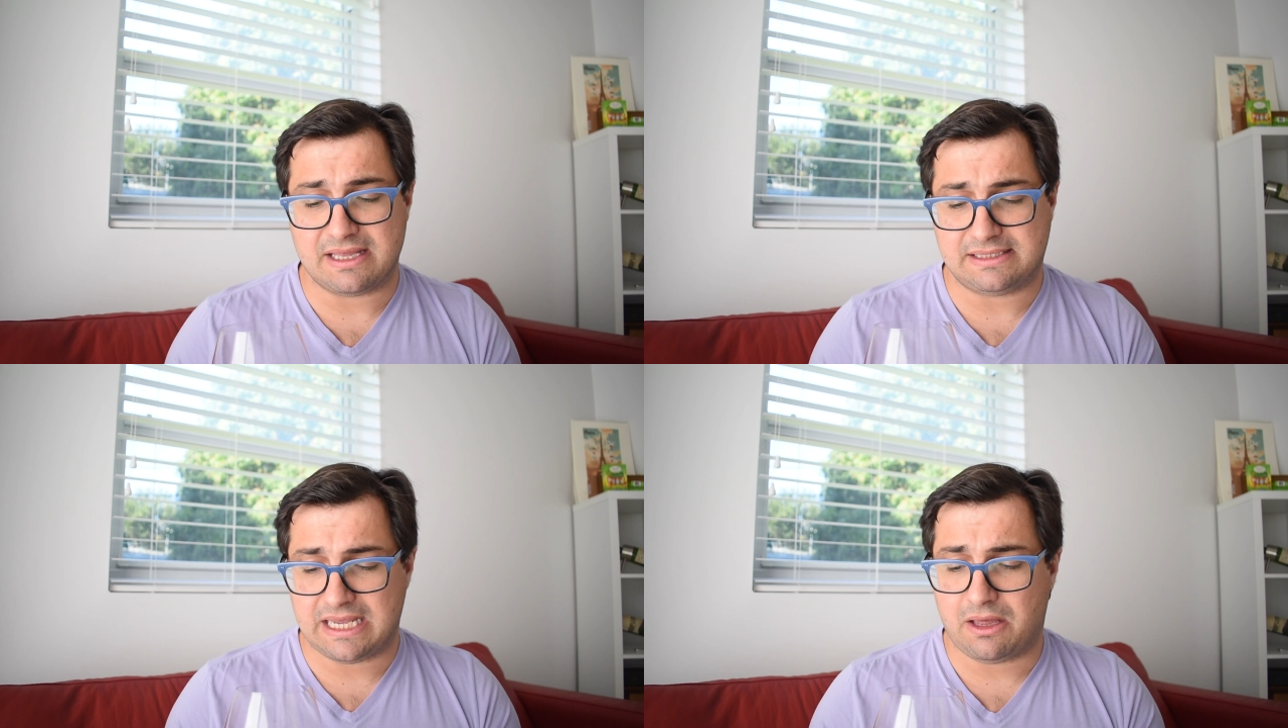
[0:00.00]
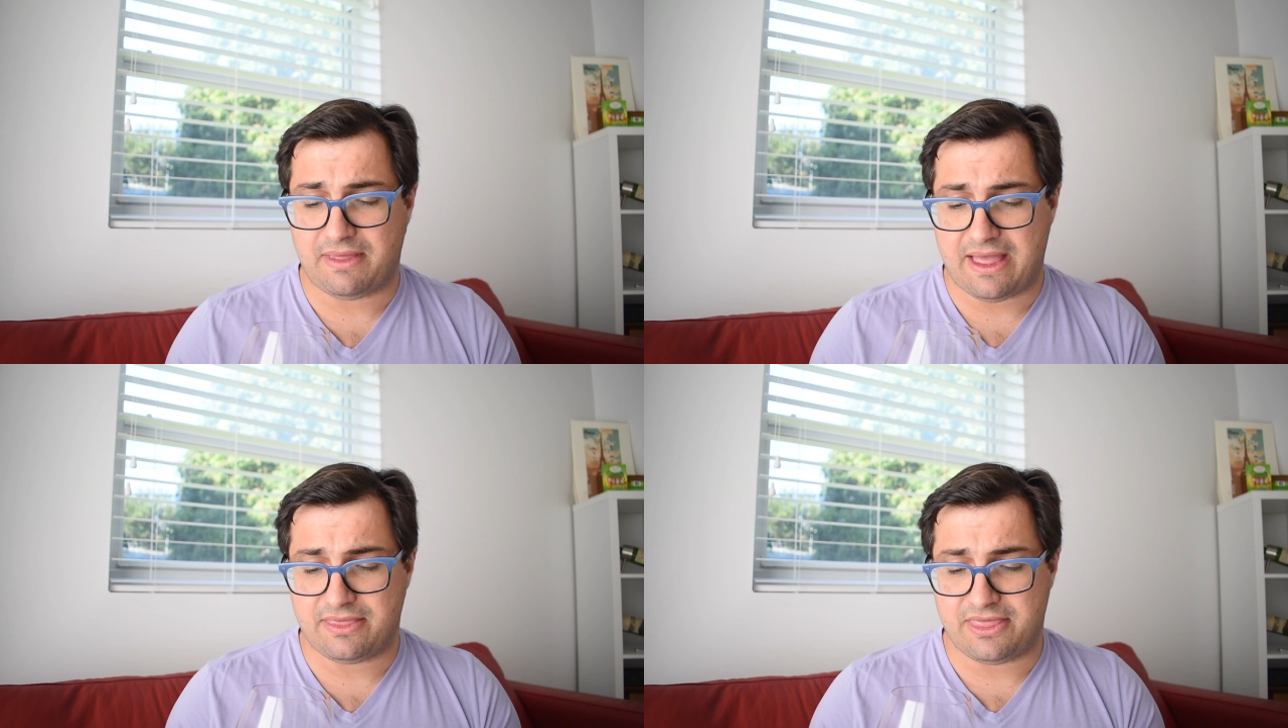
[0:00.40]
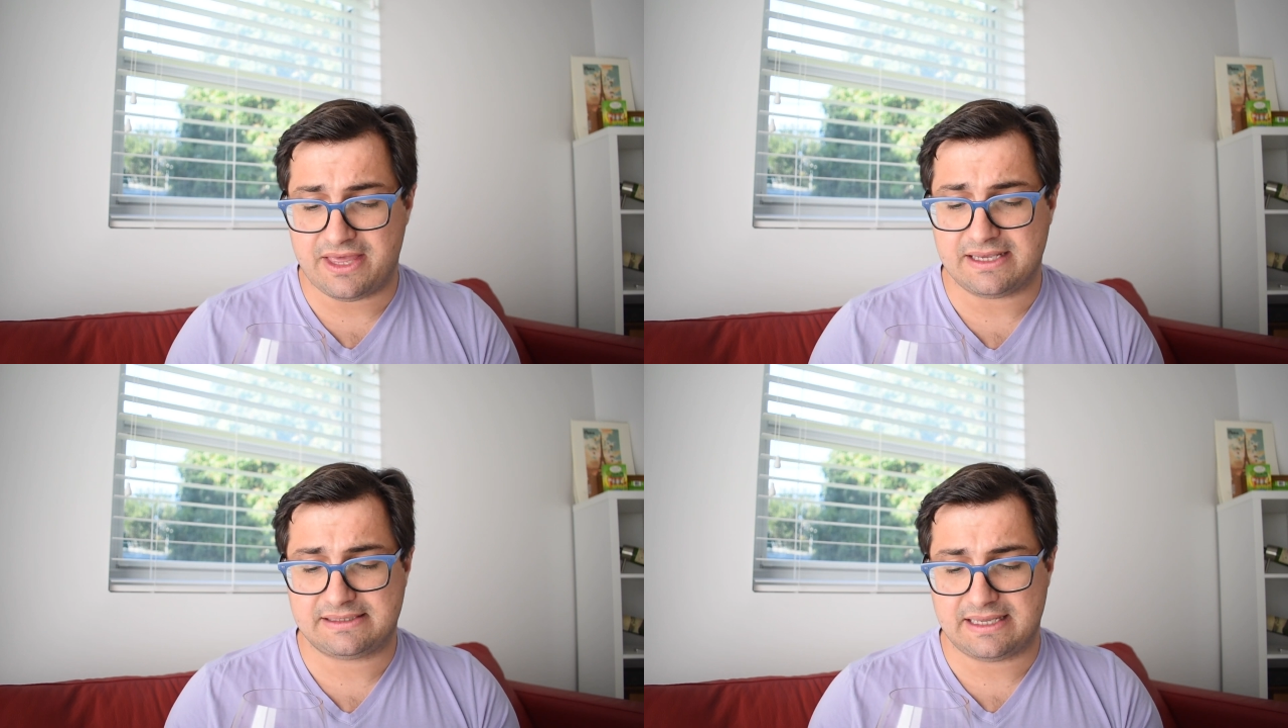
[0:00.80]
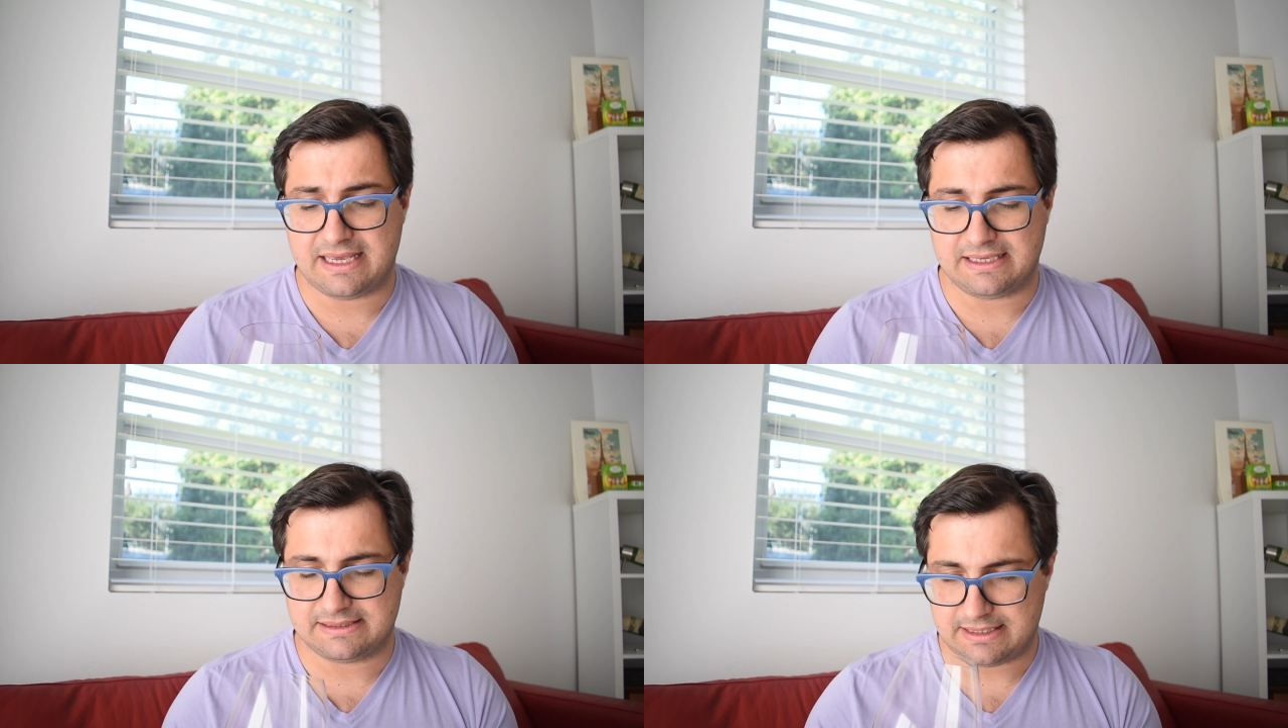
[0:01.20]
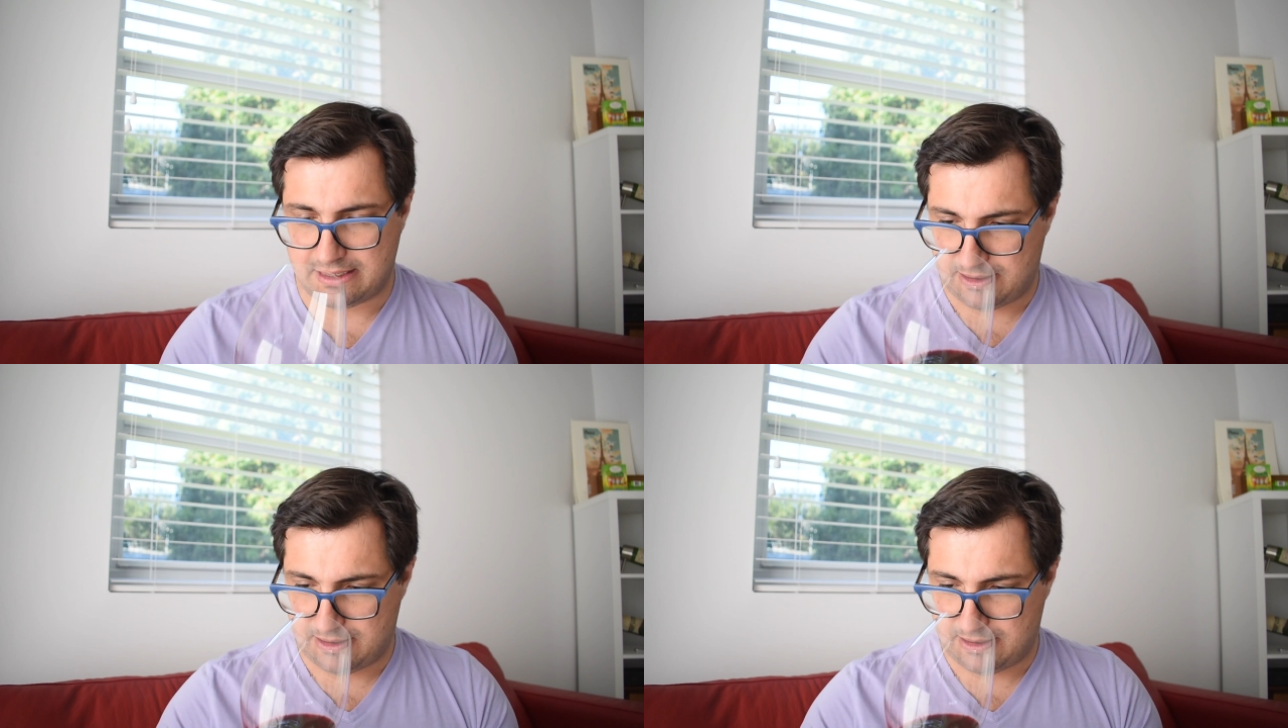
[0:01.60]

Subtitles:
can tell that this is,